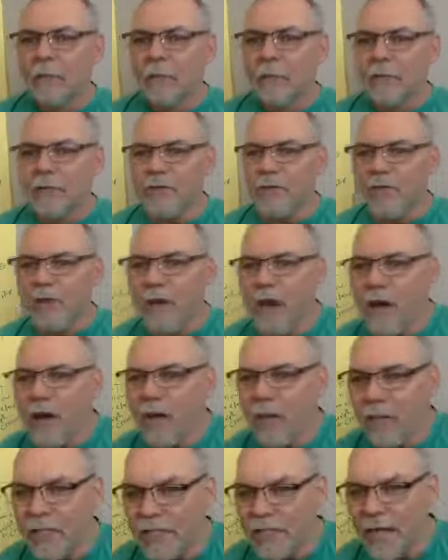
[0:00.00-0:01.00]
Mirza
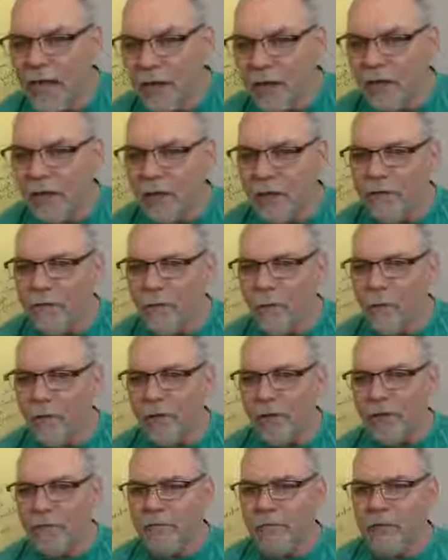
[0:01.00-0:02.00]
Ali, how can I
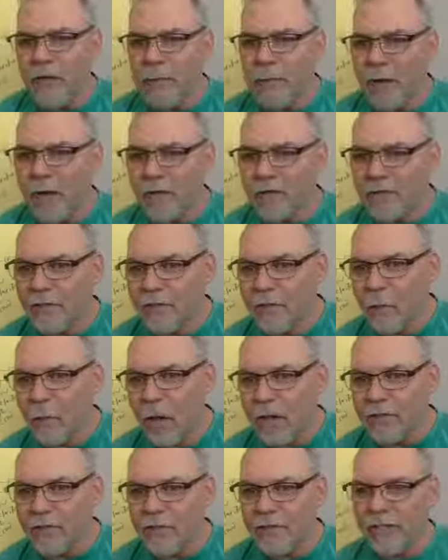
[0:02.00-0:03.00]
afford it? Very positive
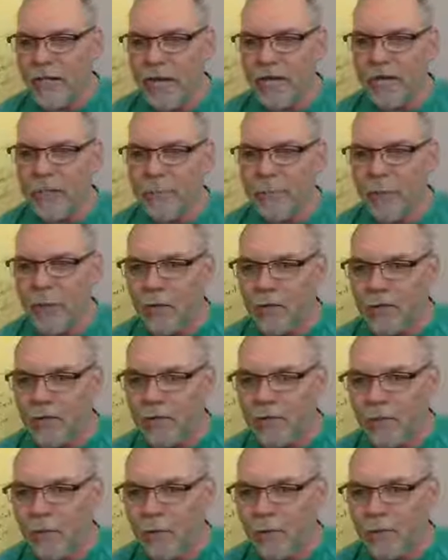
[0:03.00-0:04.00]
question. That compels
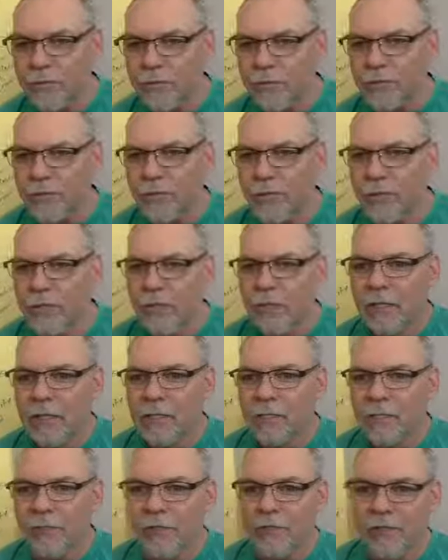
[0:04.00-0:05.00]
and forces us
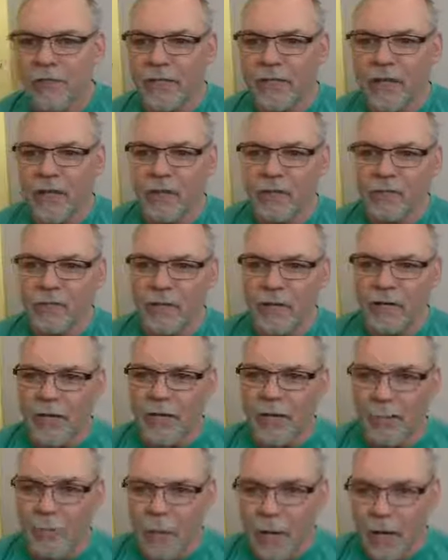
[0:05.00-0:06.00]
to think
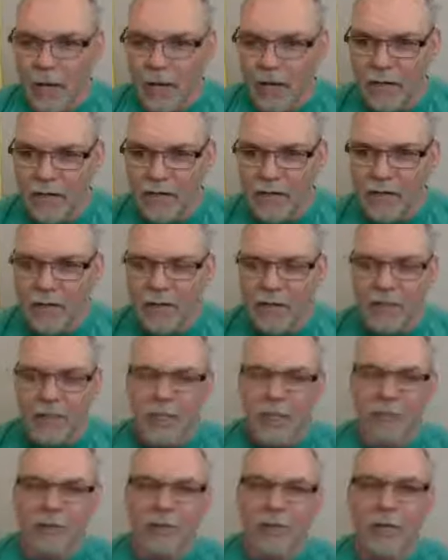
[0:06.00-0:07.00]
outside of the box.
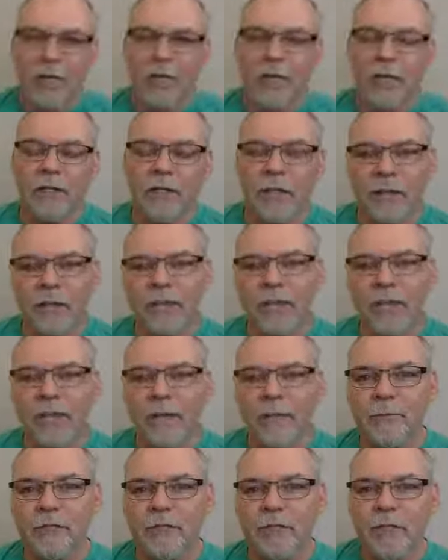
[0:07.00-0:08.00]
That's right. A lot of
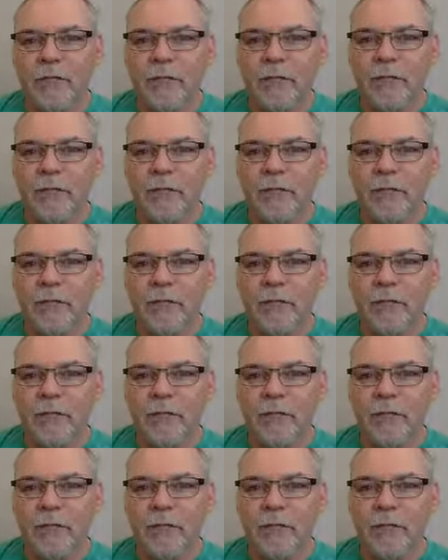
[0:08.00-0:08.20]
times